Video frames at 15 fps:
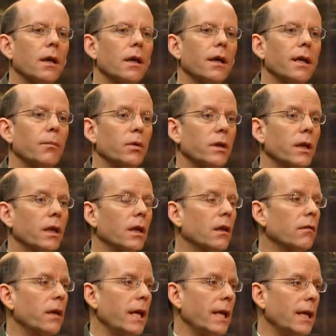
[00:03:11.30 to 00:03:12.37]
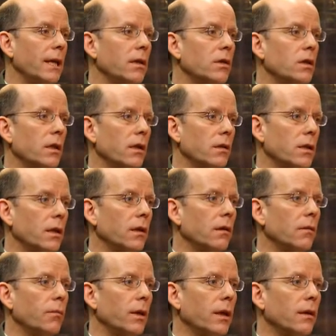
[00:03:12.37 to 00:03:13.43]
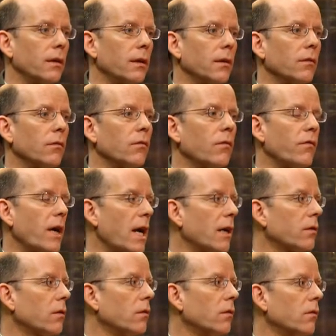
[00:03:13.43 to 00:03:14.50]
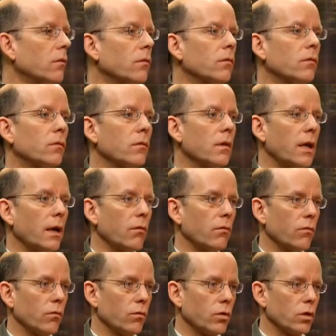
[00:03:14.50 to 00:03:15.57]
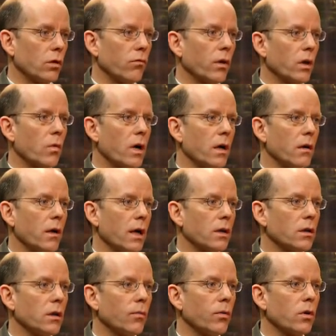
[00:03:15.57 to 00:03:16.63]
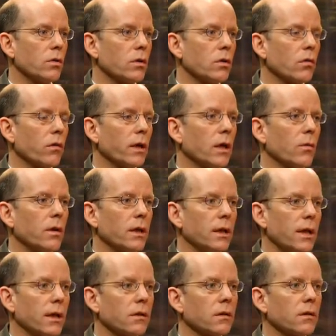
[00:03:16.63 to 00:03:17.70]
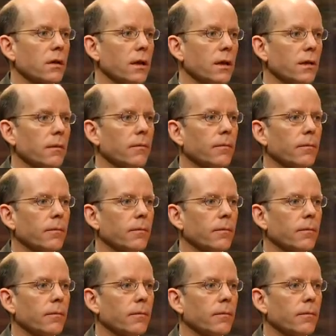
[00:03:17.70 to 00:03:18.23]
In particular, age is an independent factor that should require osteoporosis screening with a DEXA scan.